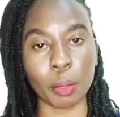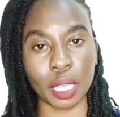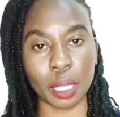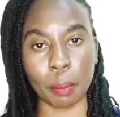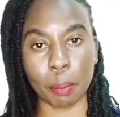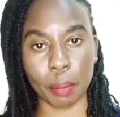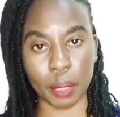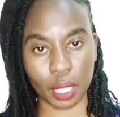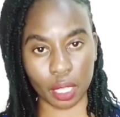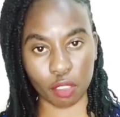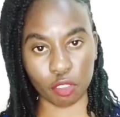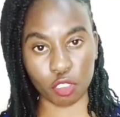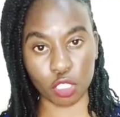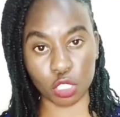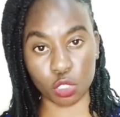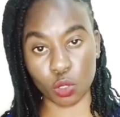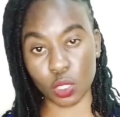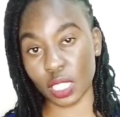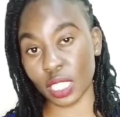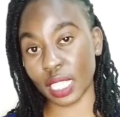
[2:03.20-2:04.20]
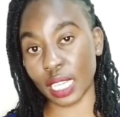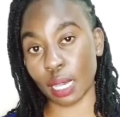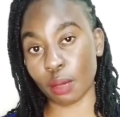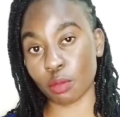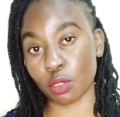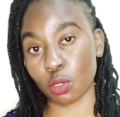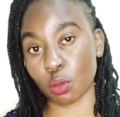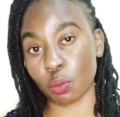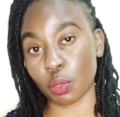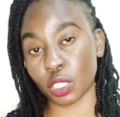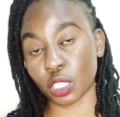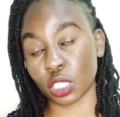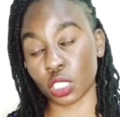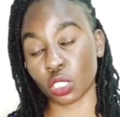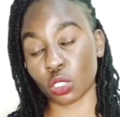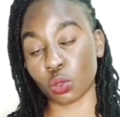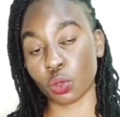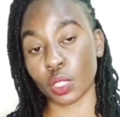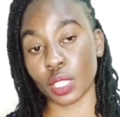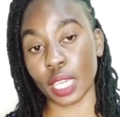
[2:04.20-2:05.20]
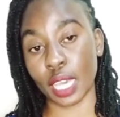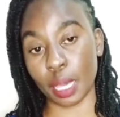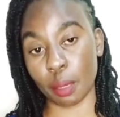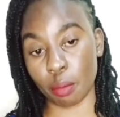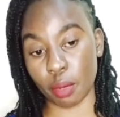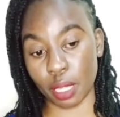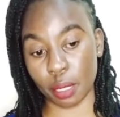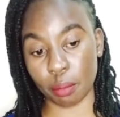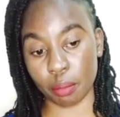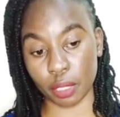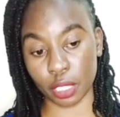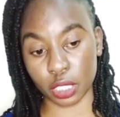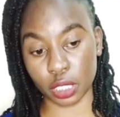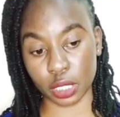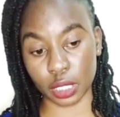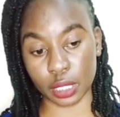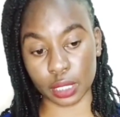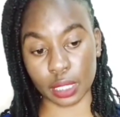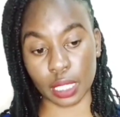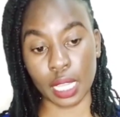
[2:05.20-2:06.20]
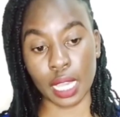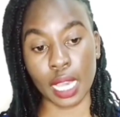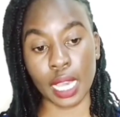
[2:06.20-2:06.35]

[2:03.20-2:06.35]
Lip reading: many benefits when it comes to patients with high blood pressures.